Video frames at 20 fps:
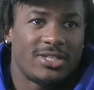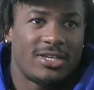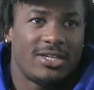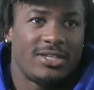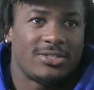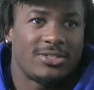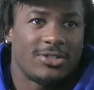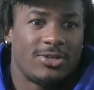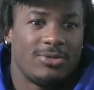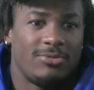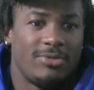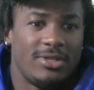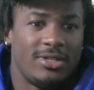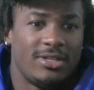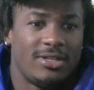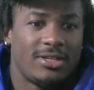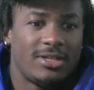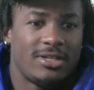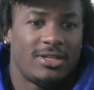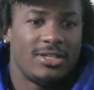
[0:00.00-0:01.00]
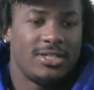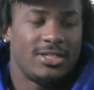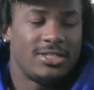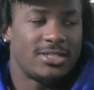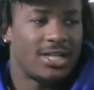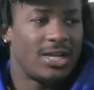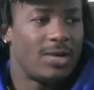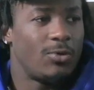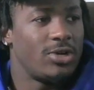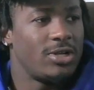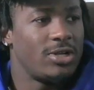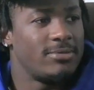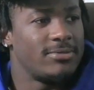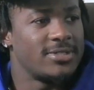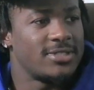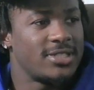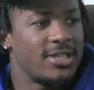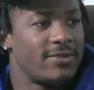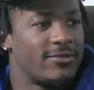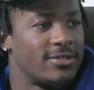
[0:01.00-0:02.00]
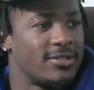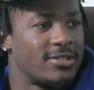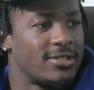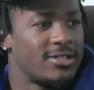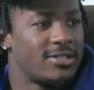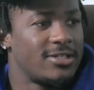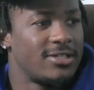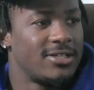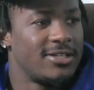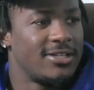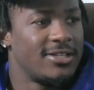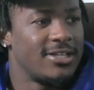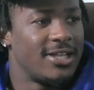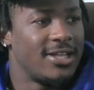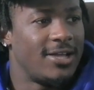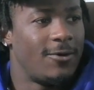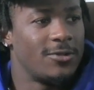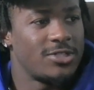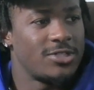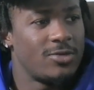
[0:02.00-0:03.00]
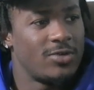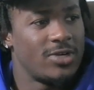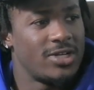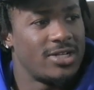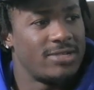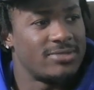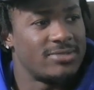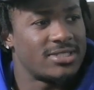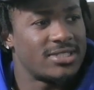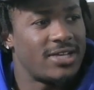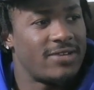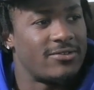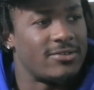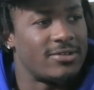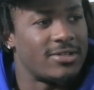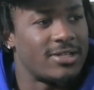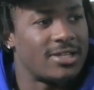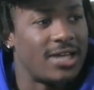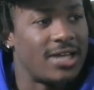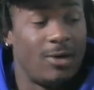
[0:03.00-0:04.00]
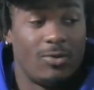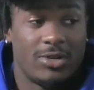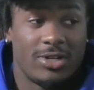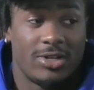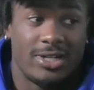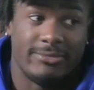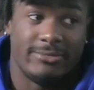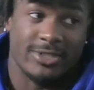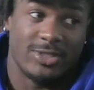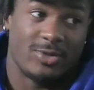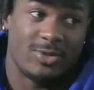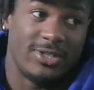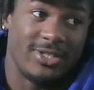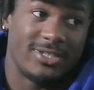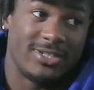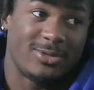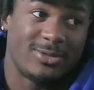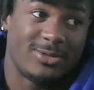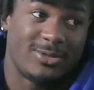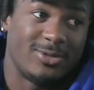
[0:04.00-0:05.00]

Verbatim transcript: he told me he said I wore number seven. I want you to wear number seven. I wanted mm. number twenty two.